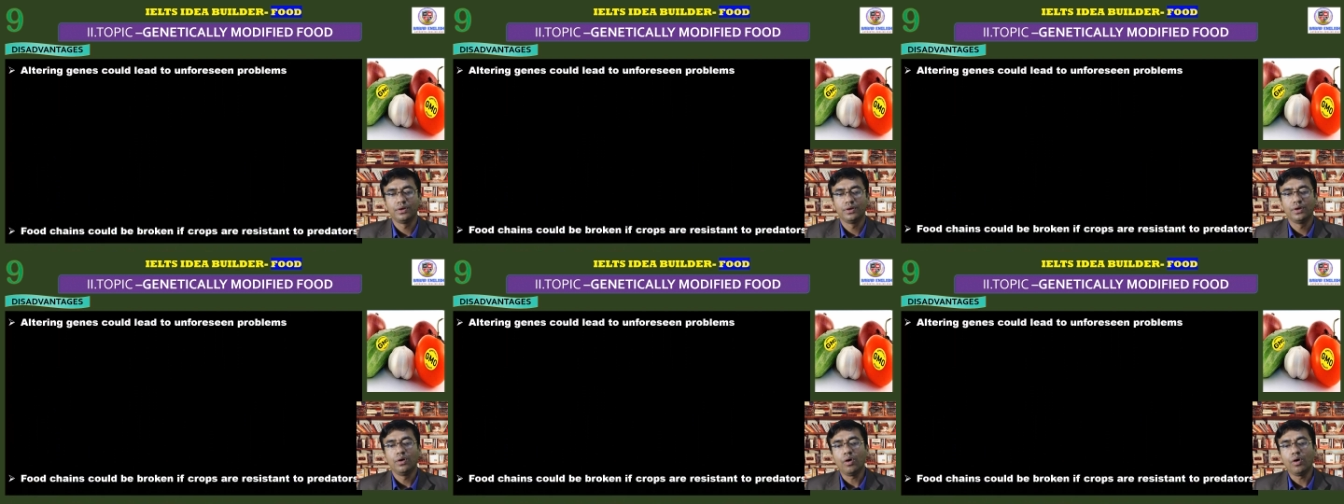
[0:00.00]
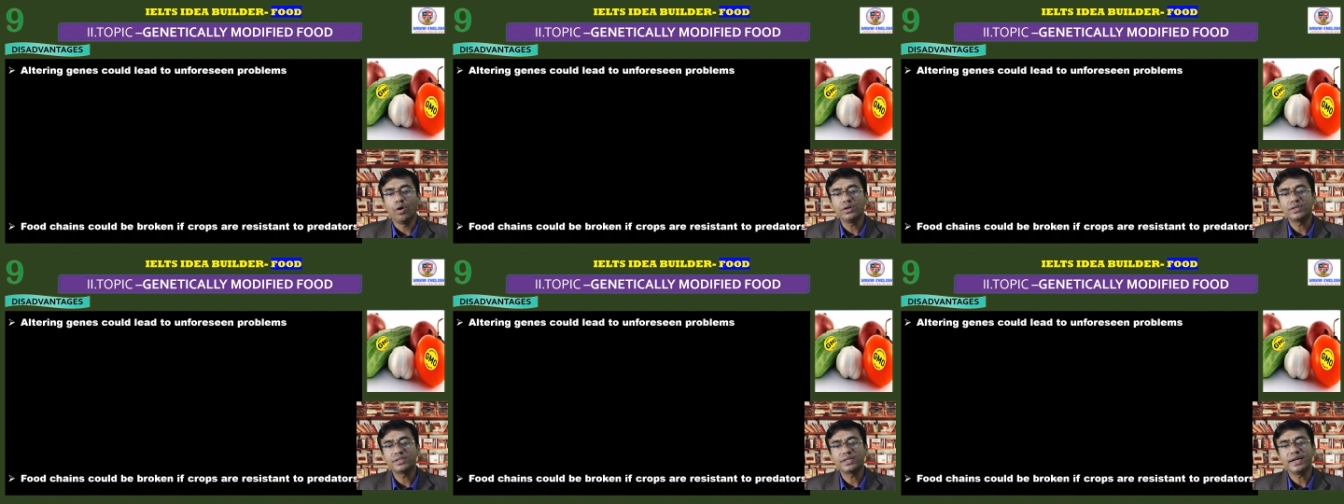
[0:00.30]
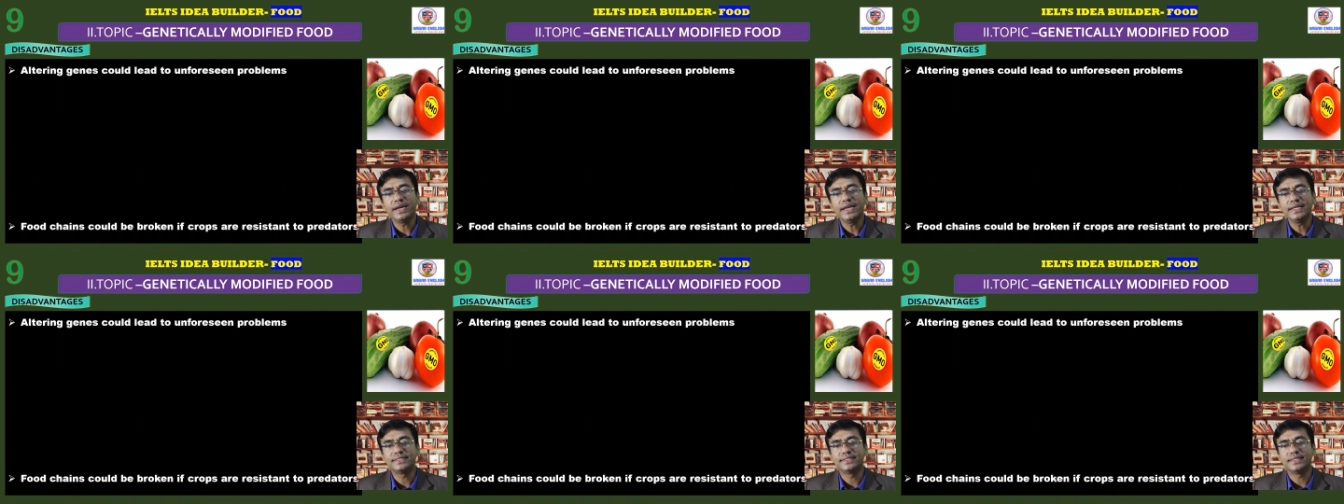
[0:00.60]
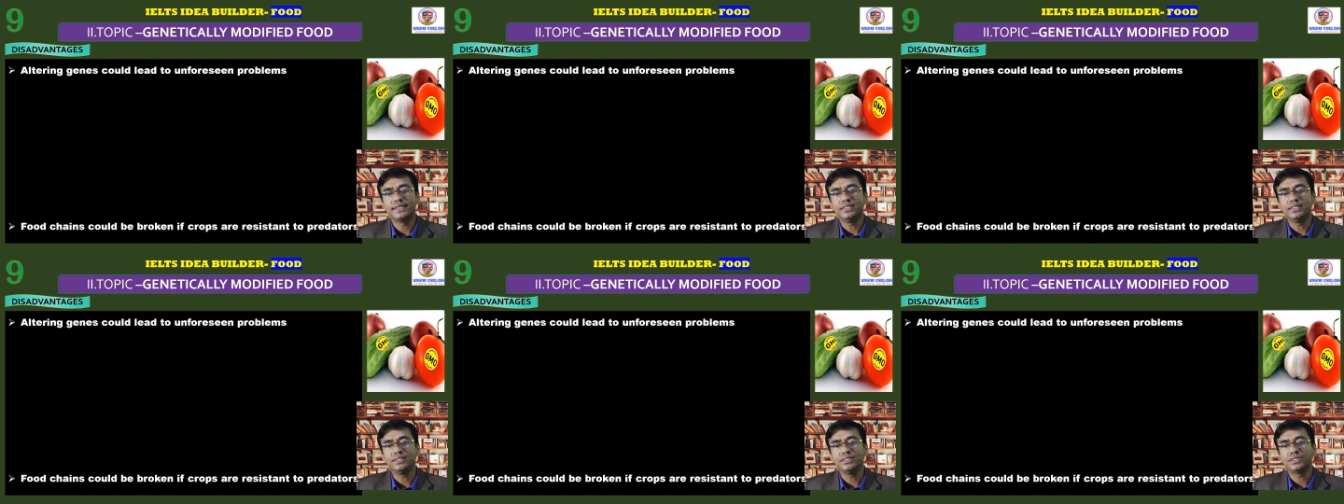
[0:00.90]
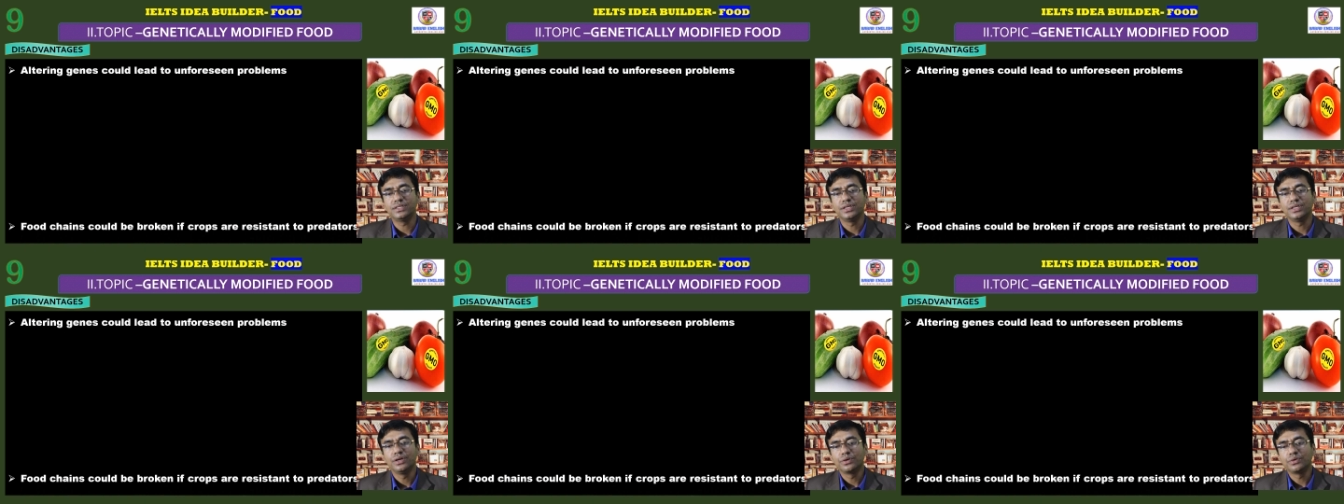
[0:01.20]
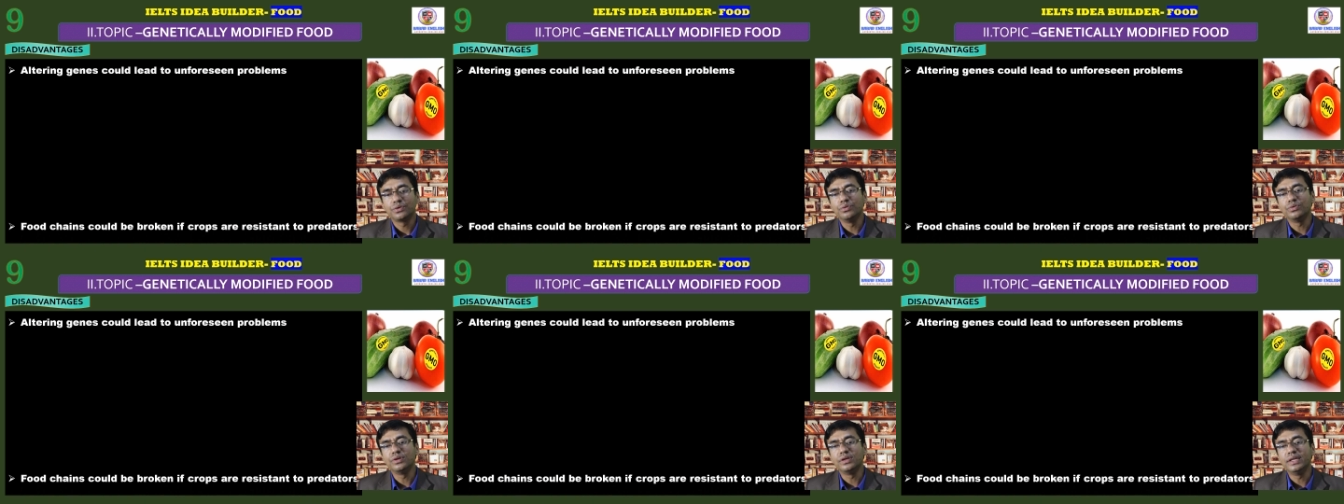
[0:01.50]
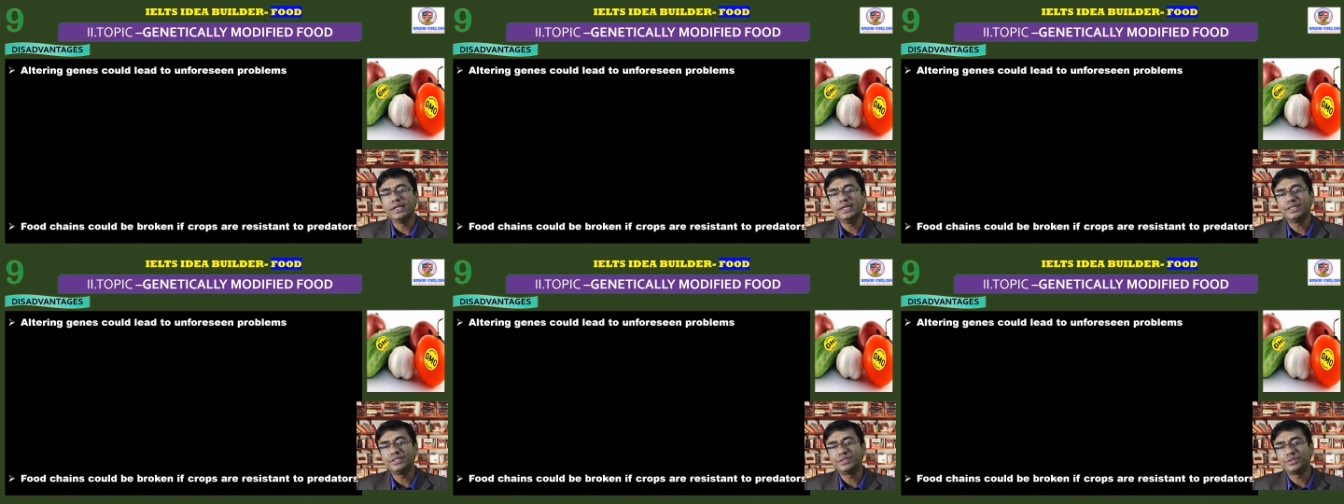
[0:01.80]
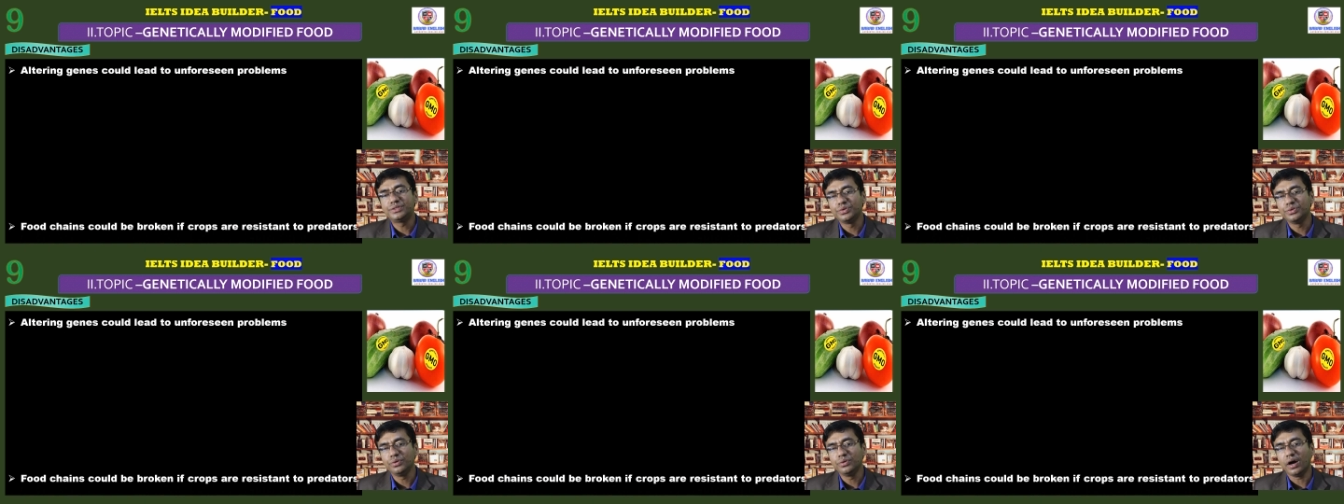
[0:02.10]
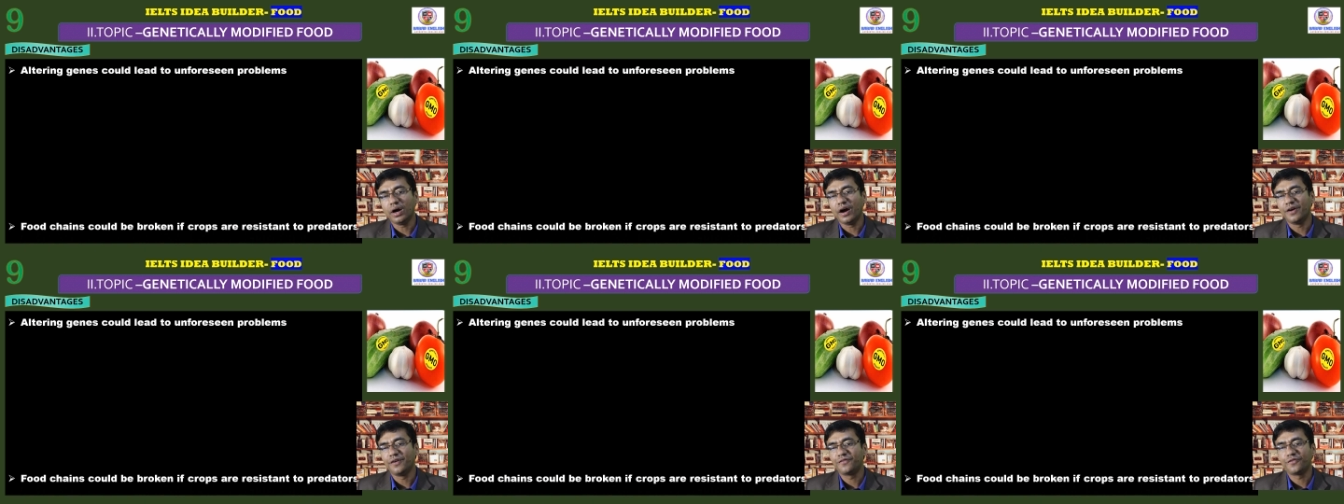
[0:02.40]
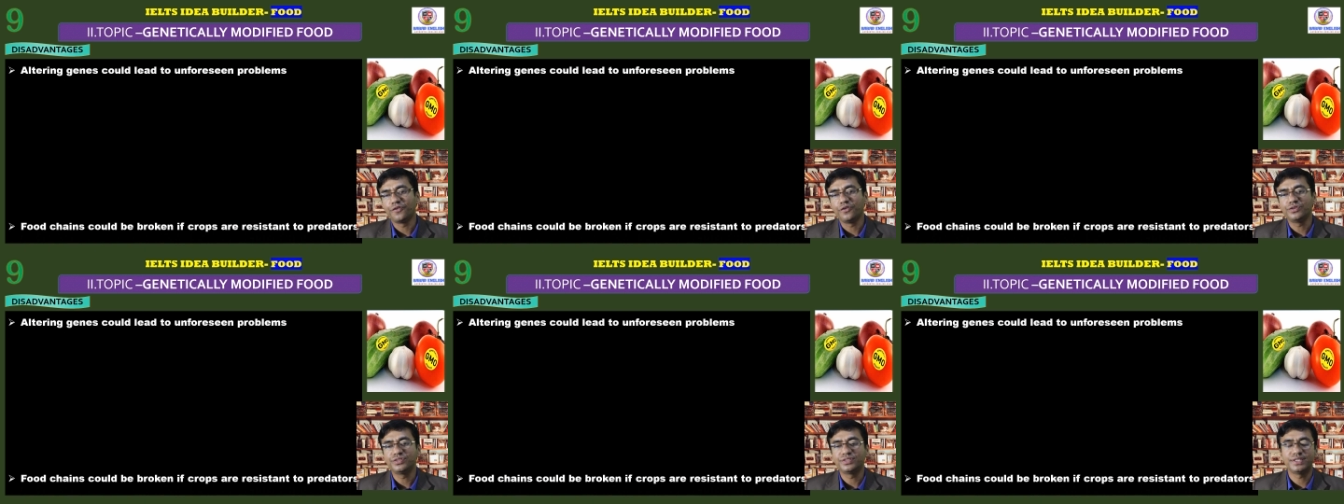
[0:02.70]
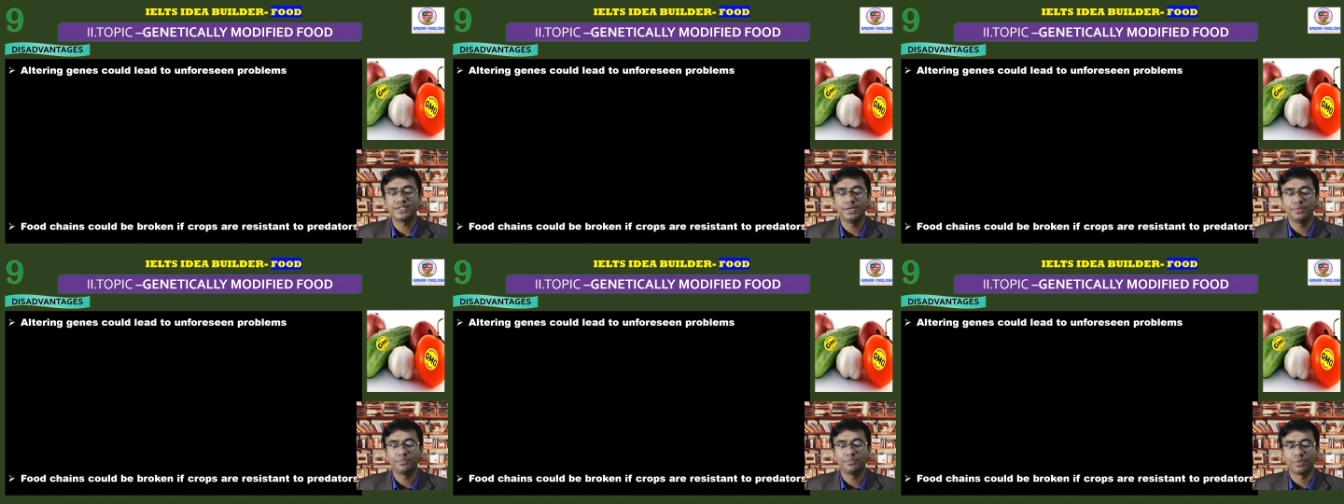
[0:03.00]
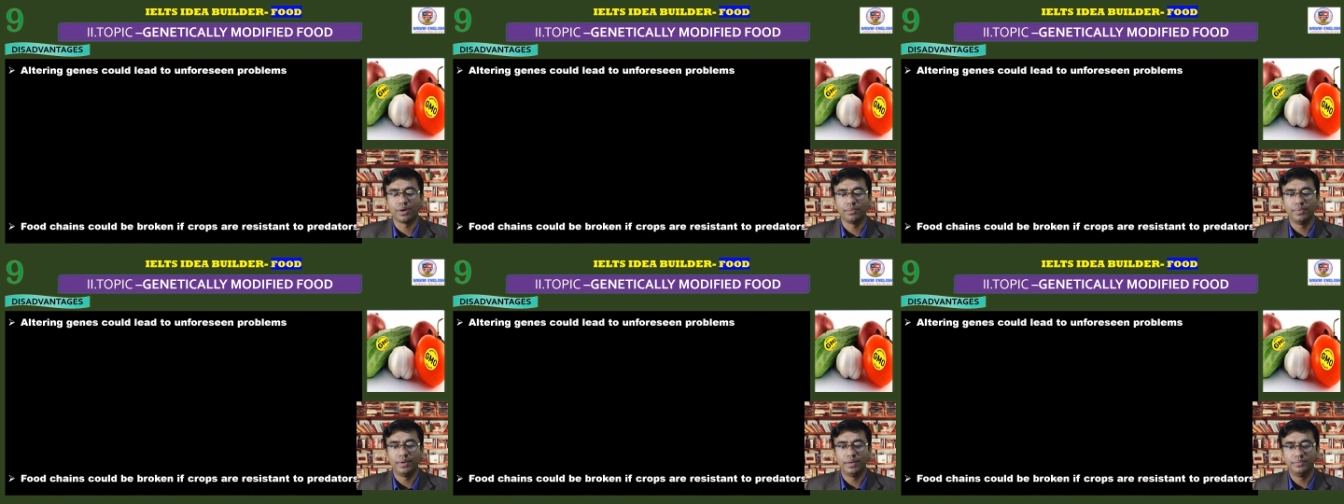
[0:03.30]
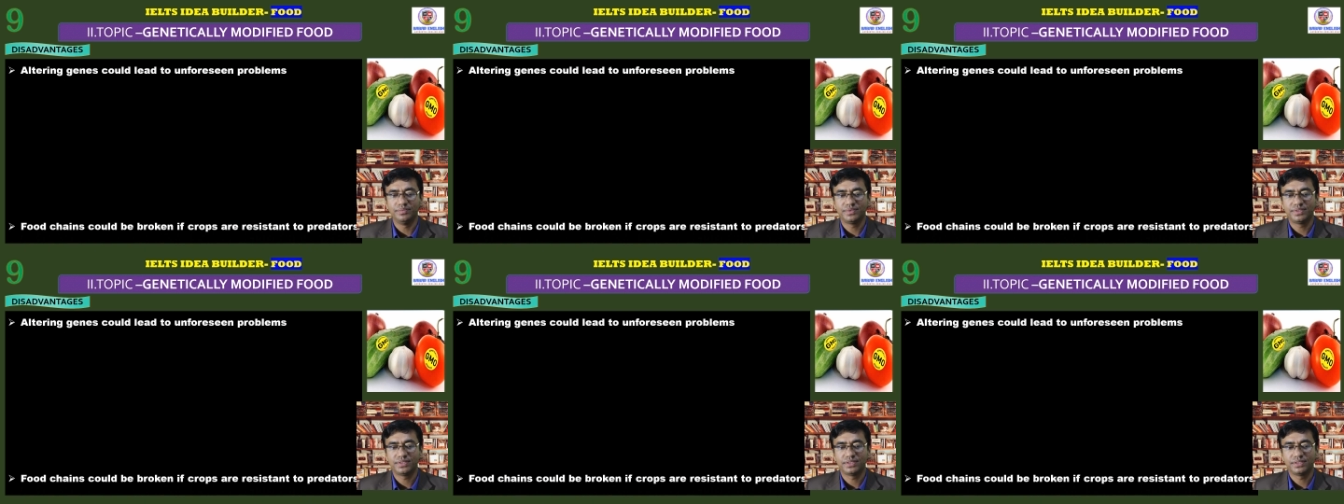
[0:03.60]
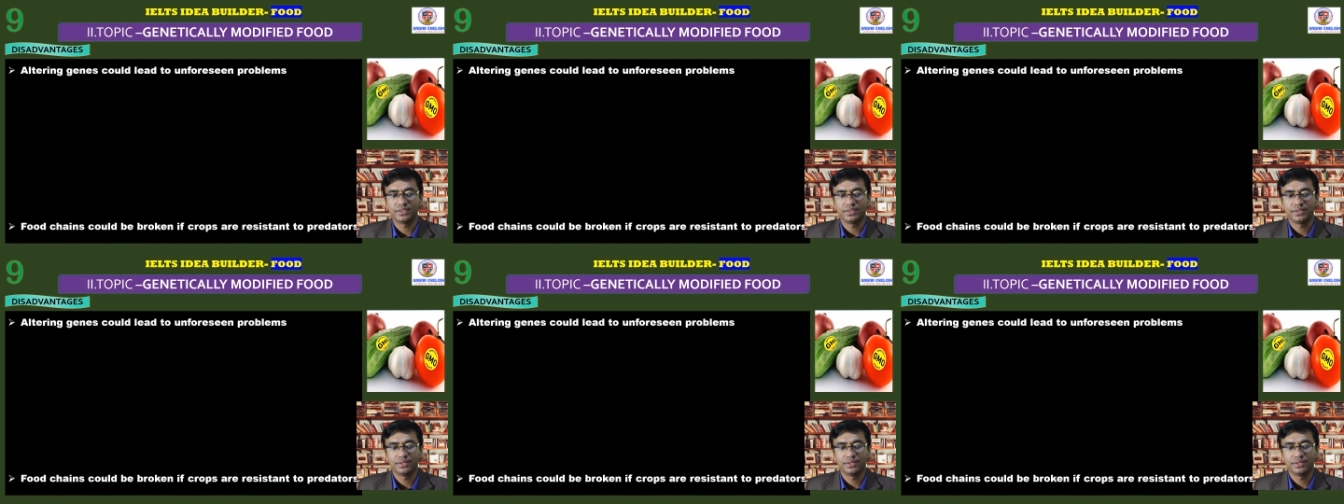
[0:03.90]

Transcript: Altering genes could lead to unforeseen problems.